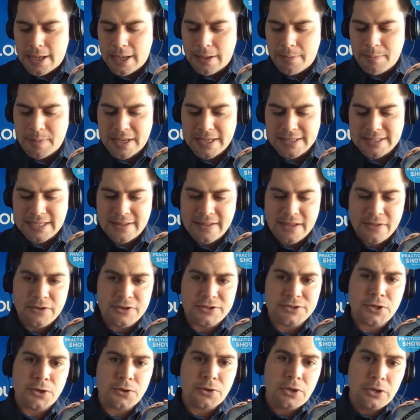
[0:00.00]
uh, because I
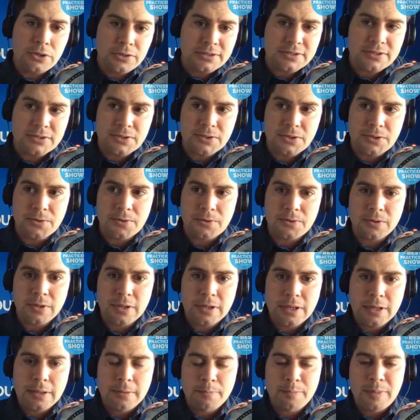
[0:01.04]
think they're so used to
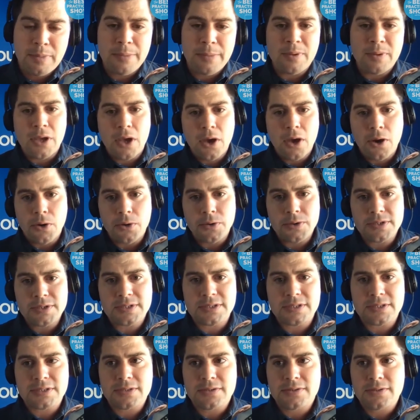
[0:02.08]

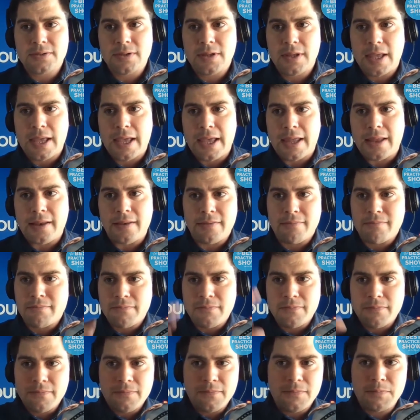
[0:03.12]
PPOs and